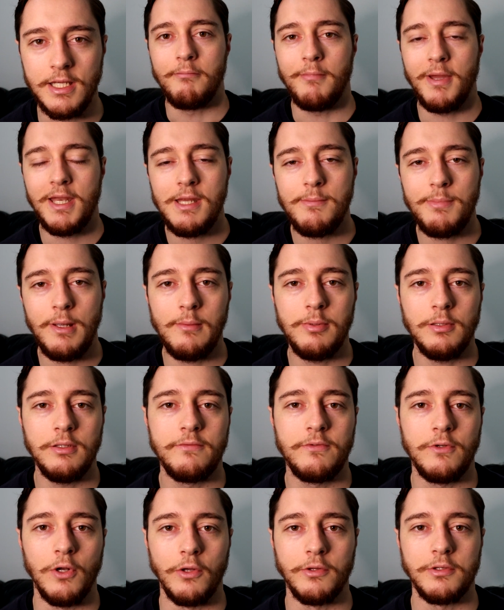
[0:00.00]
Many people
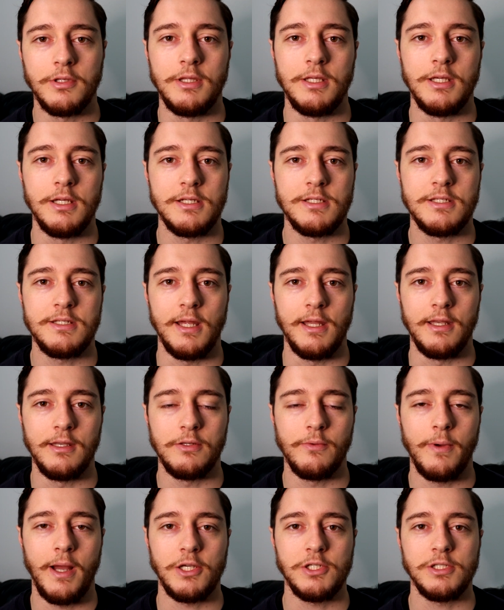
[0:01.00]
have gone to the
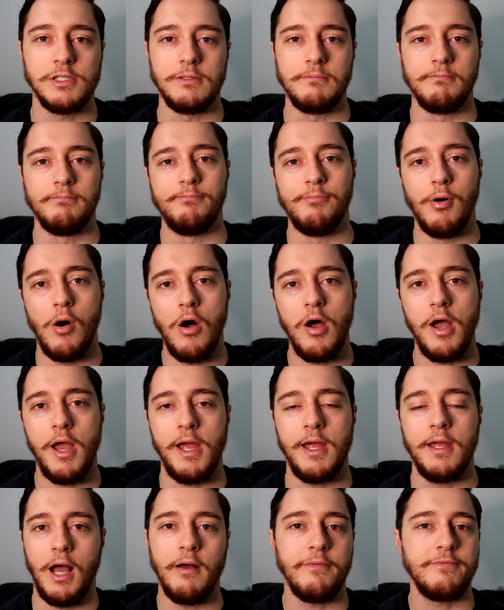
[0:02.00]
extent to actually
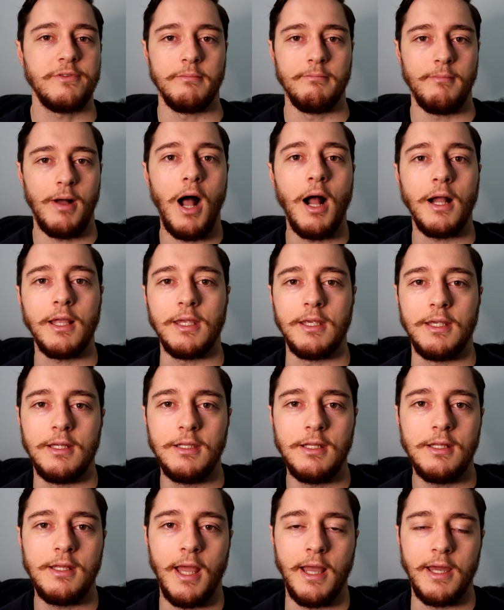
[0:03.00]
buy aftermarket
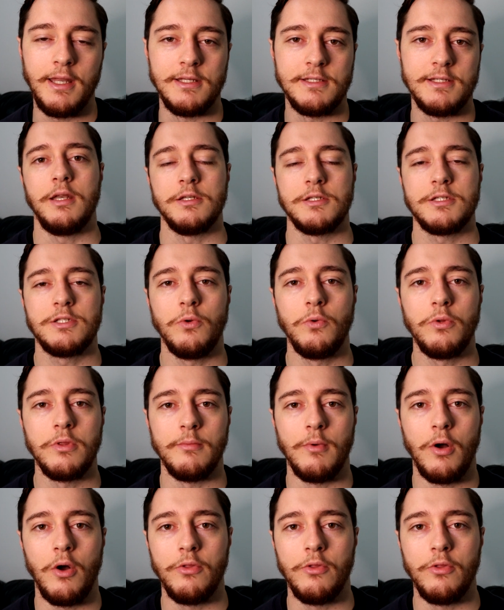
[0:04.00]
indicators and install them